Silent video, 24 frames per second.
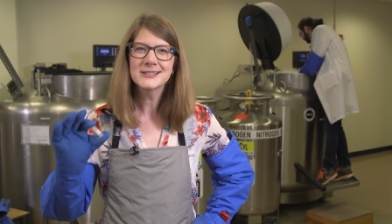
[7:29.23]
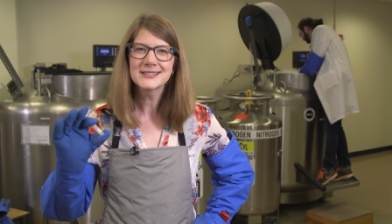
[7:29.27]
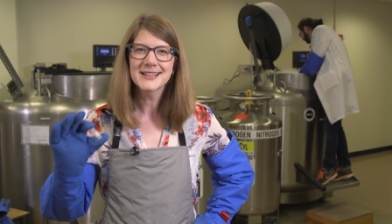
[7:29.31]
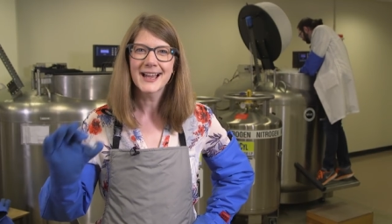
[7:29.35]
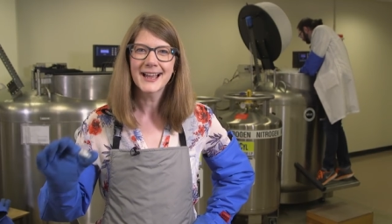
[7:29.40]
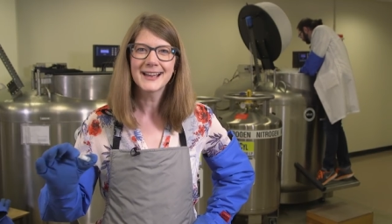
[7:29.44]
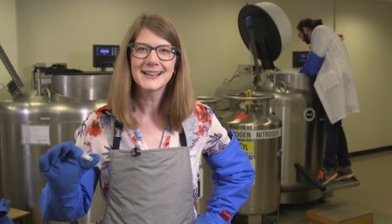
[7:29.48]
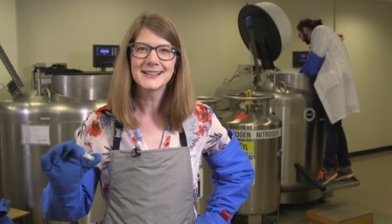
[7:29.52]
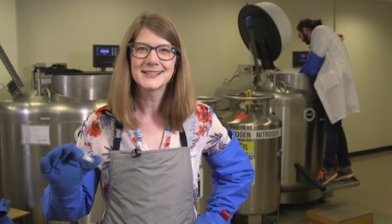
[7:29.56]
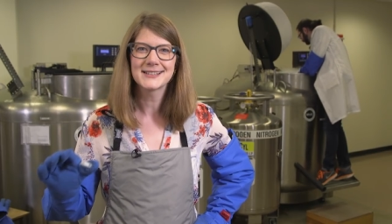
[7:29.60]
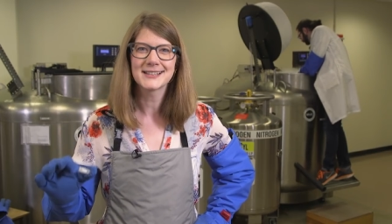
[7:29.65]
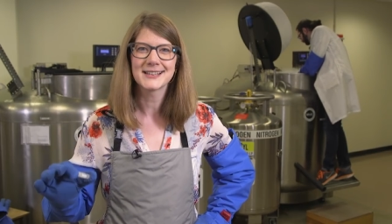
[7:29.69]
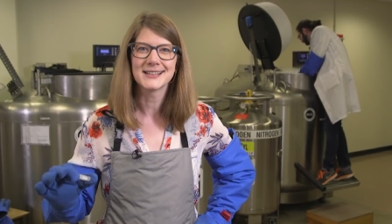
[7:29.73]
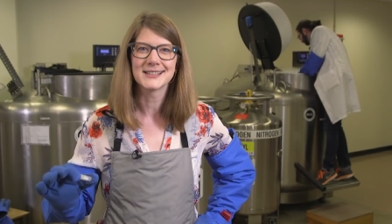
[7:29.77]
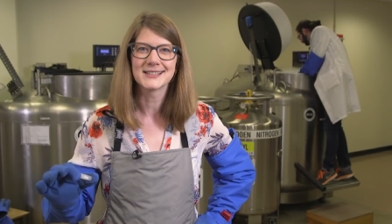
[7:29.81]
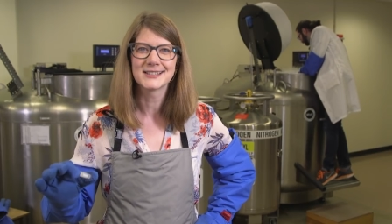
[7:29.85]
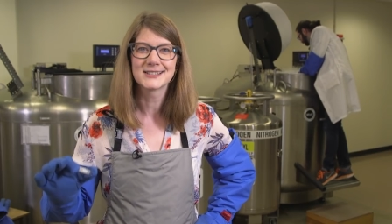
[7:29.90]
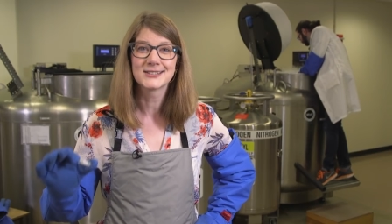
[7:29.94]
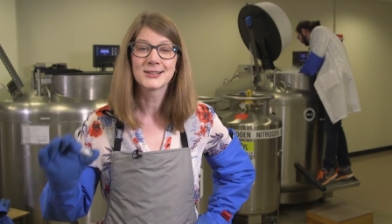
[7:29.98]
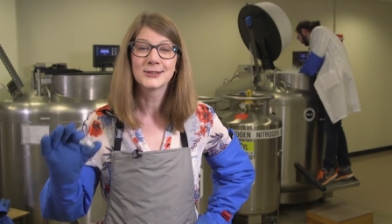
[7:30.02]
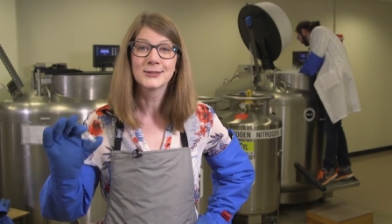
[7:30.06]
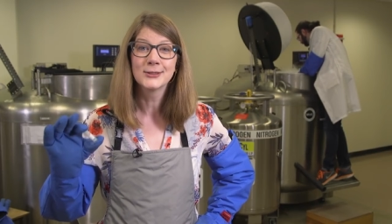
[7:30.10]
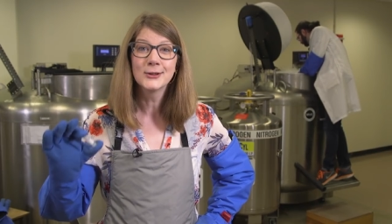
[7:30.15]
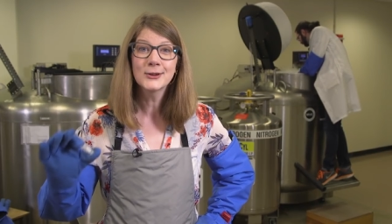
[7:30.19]
scientists
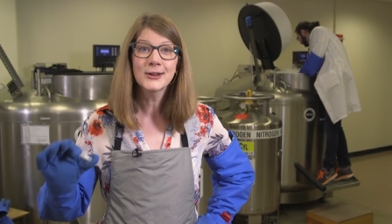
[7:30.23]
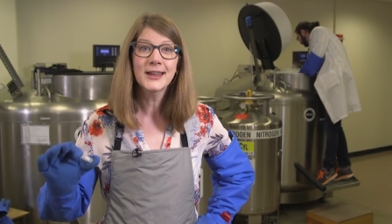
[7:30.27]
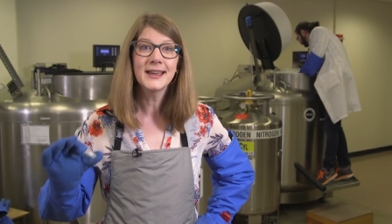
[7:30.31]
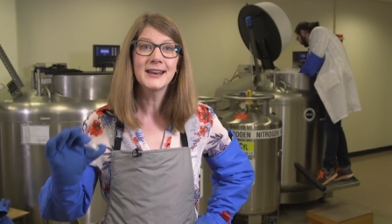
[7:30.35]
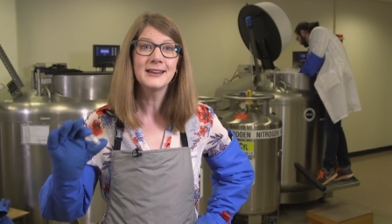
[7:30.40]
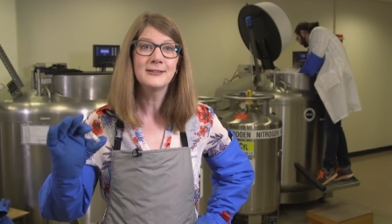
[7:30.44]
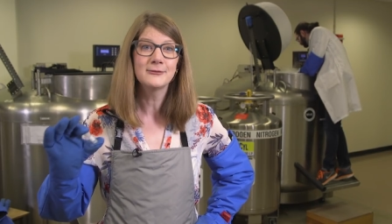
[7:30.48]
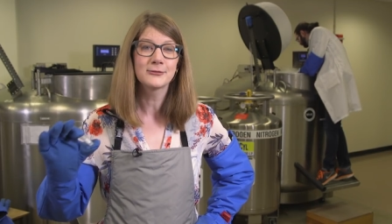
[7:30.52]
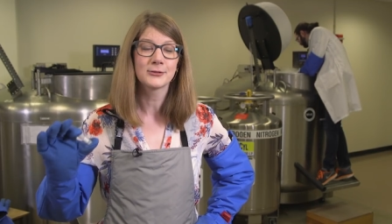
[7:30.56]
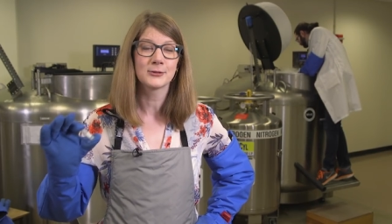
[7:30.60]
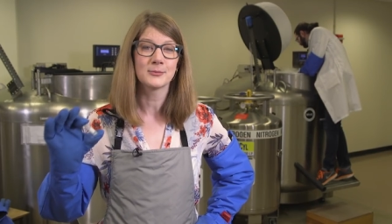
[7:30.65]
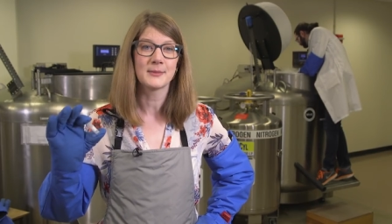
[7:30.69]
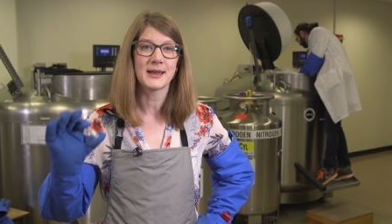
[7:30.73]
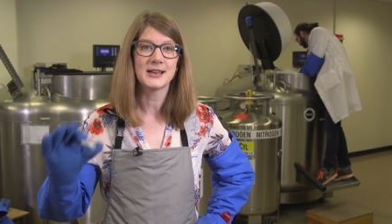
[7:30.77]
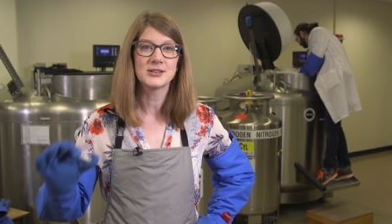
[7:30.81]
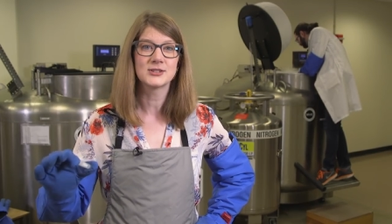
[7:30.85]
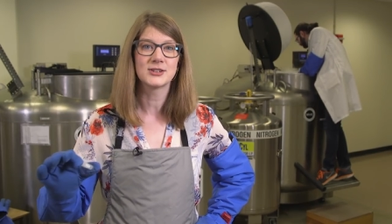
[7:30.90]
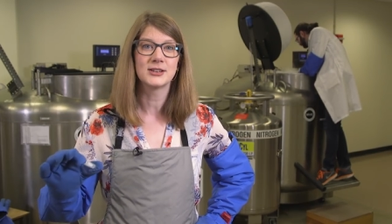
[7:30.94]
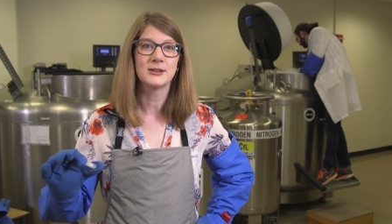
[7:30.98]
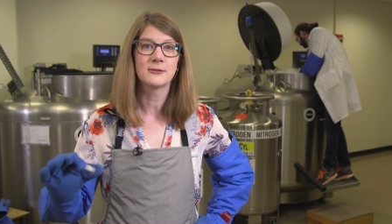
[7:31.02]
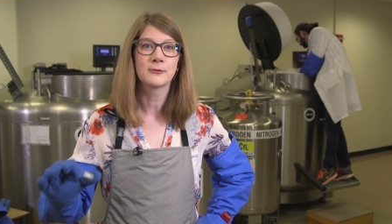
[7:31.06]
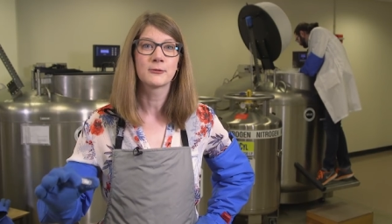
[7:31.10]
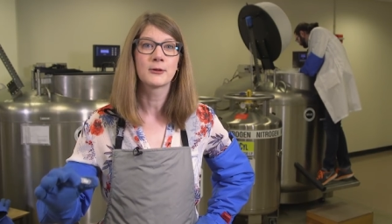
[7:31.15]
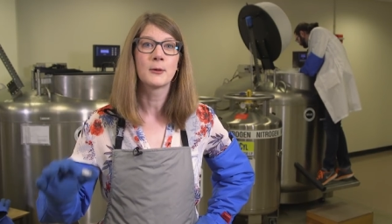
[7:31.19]
to look at
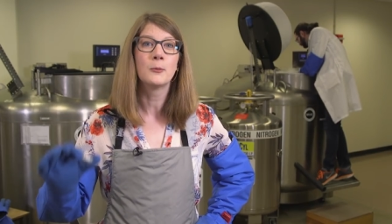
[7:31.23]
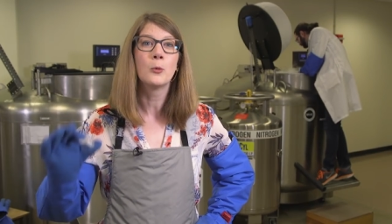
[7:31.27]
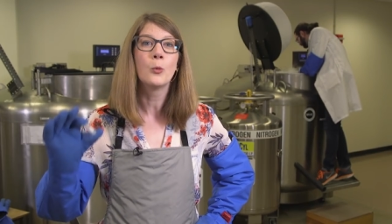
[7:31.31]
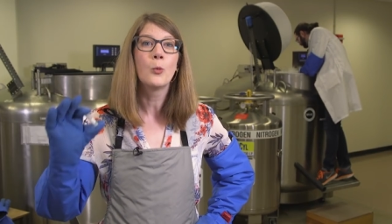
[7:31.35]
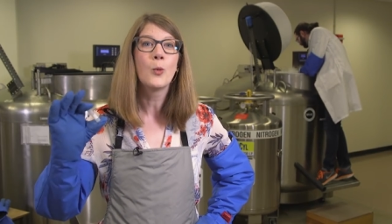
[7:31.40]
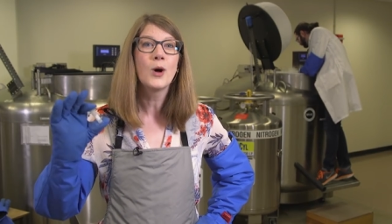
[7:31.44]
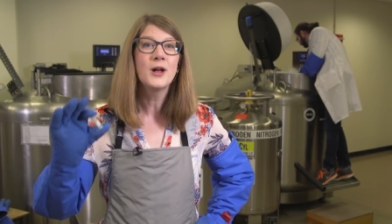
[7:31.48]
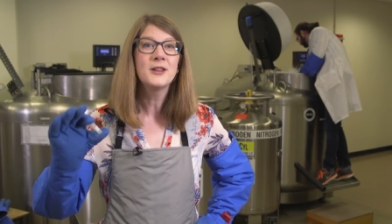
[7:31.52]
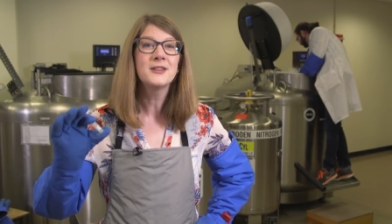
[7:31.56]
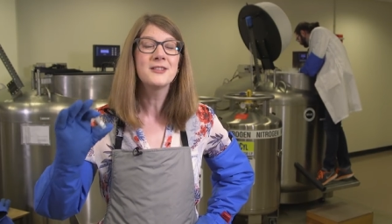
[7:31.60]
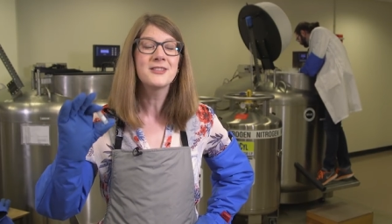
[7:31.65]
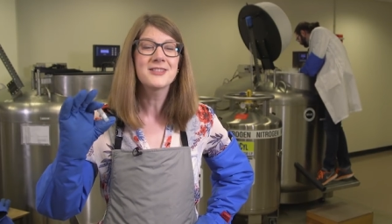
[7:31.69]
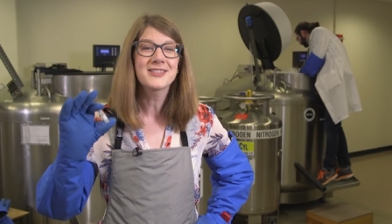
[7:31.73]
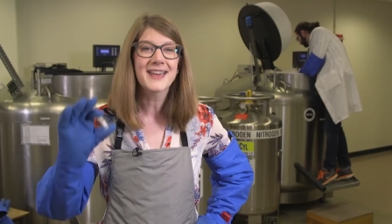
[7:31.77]
information from one